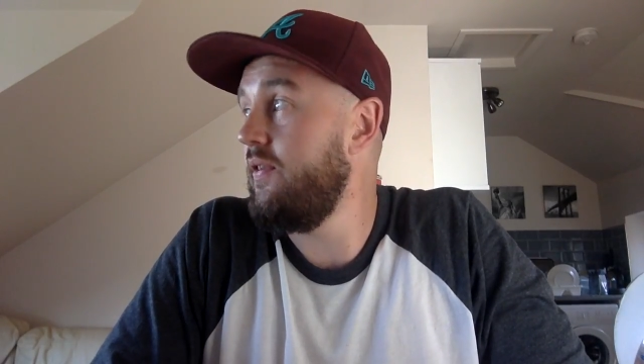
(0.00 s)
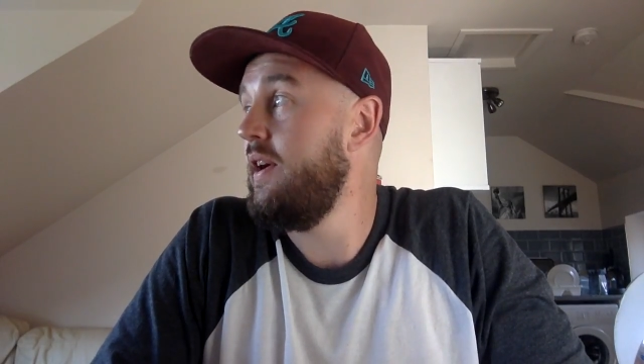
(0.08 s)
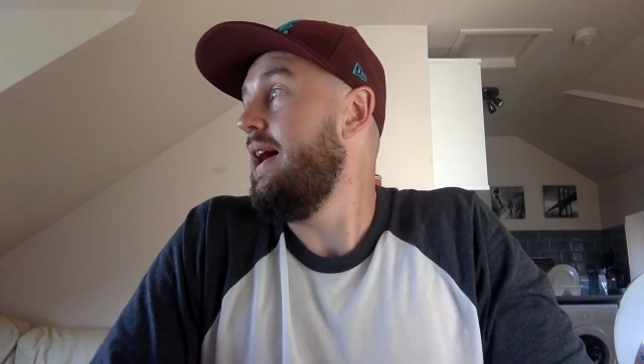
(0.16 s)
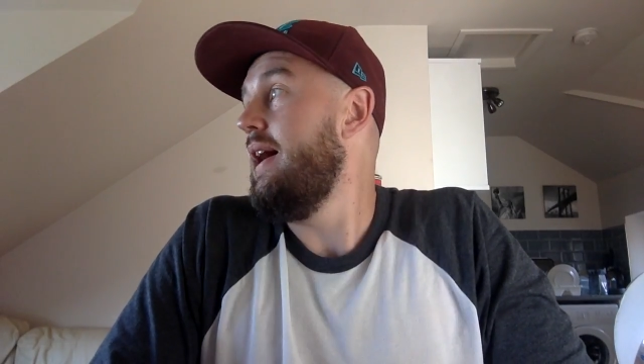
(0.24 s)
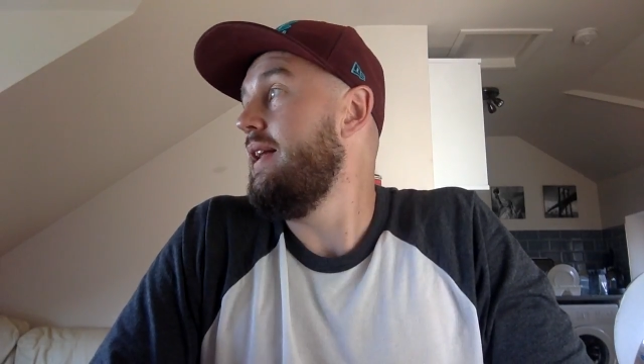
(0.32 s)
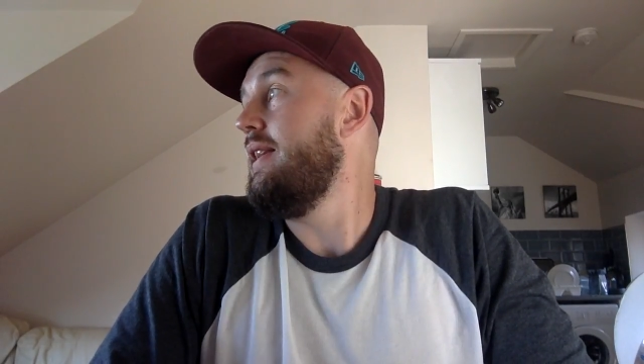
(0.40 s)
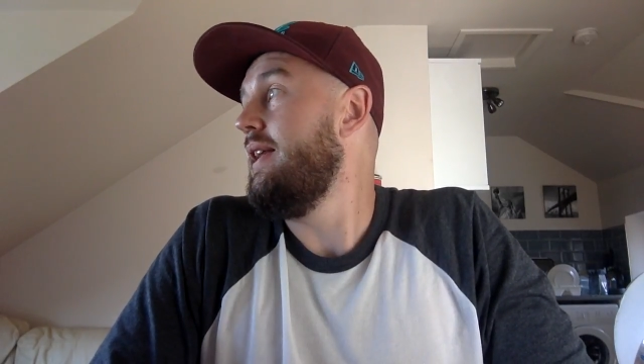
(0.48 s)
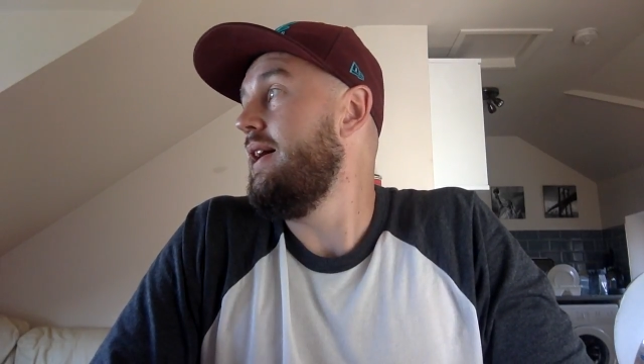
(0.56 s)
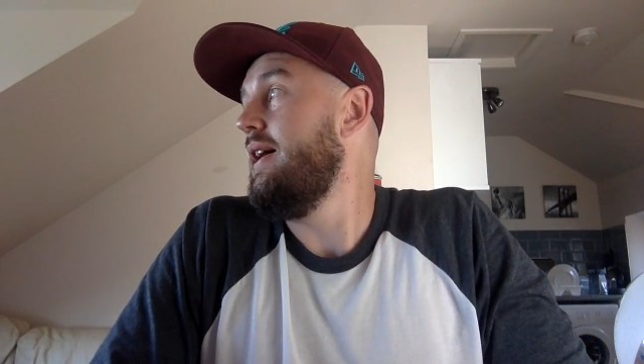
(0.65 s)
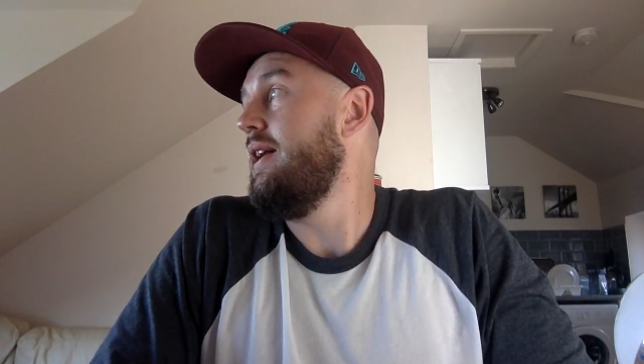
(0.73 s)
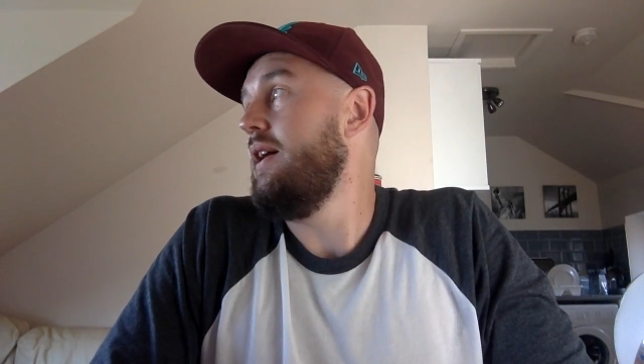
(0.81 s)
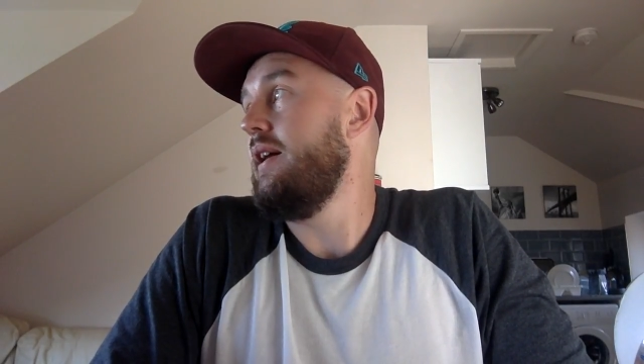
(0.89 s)
And
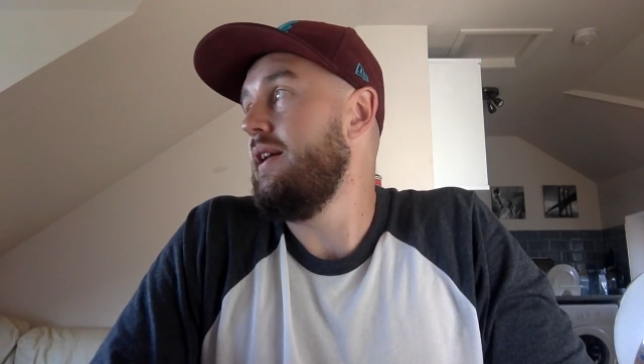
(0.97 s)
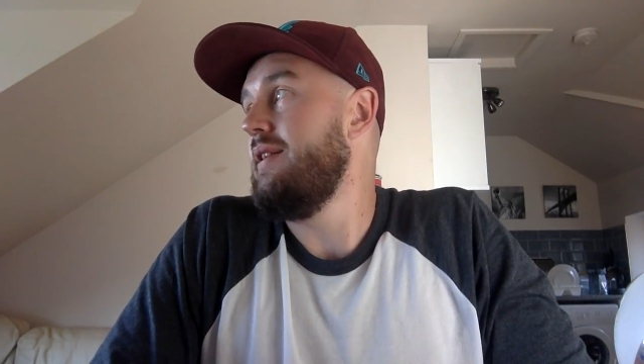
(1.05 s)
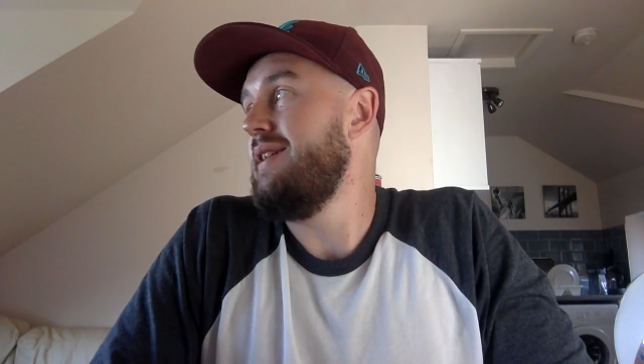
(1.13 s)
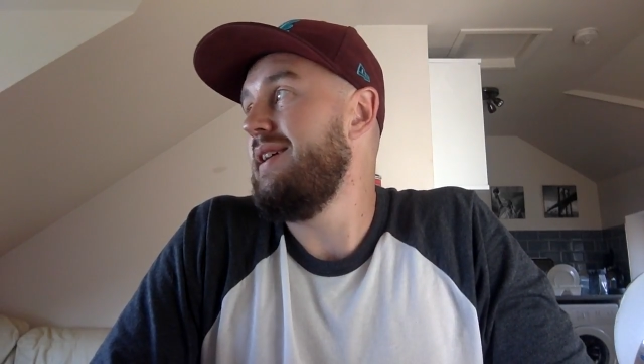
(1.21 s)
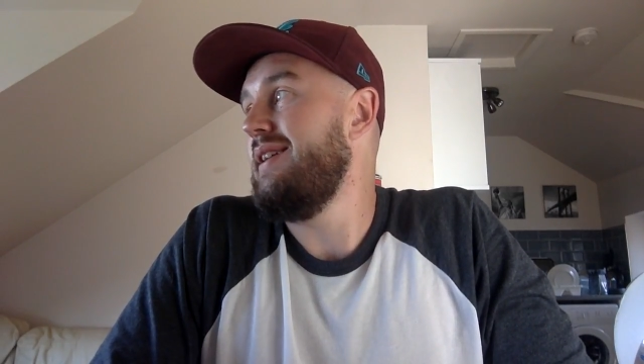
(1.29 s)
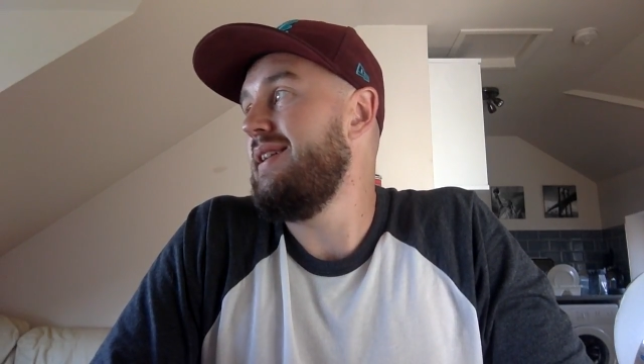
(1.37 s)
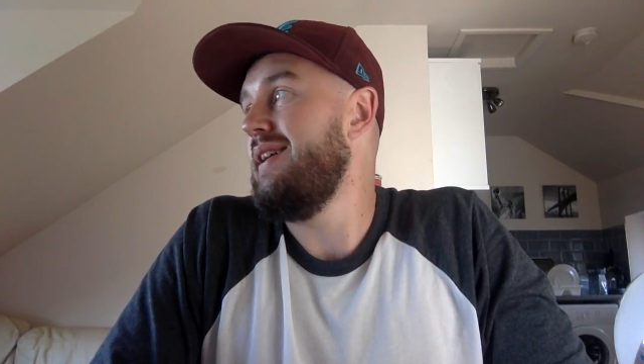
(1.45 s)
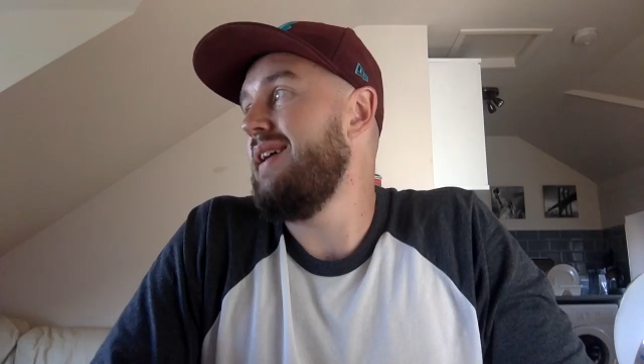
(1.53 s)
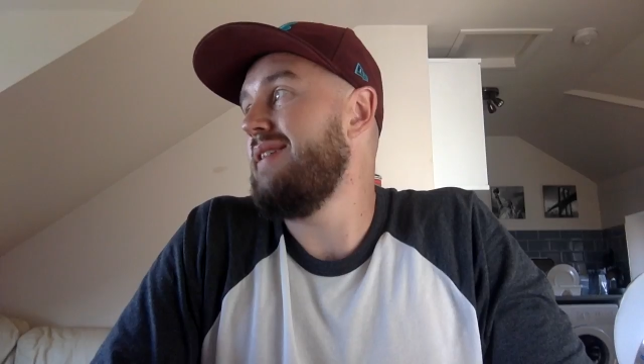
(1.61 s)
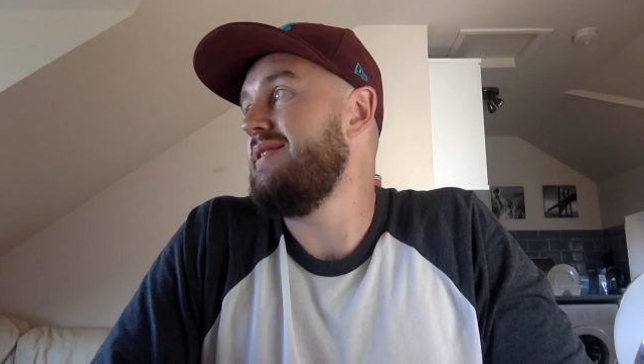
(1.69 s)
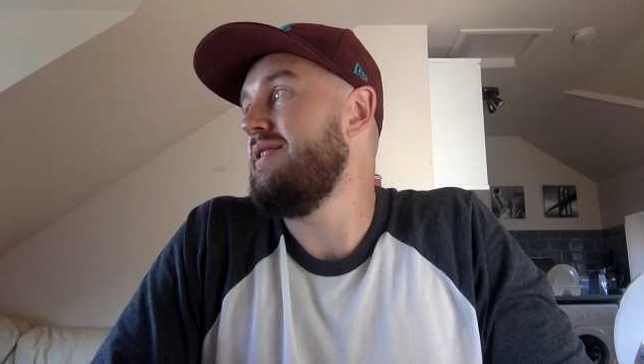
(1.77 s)
then I'm going to take Dexter